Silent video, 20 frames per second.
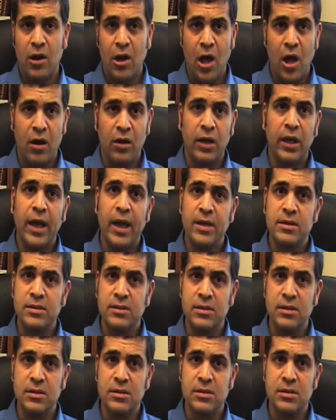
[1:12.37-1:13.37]
a lot of
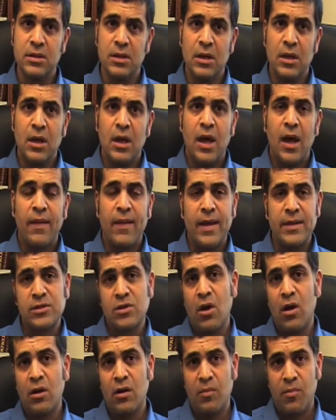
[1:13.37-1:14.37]
cases, and that's
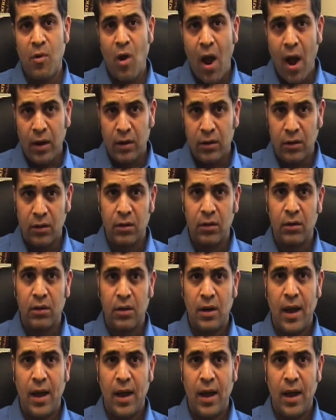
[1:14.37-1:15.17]
called a proctor.